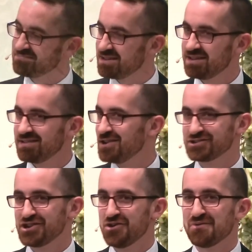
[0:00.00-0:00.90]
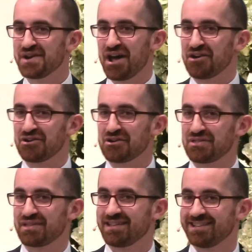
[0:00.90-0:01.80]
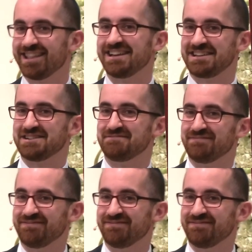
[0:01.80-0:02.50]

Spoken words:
There's no one on earth like him.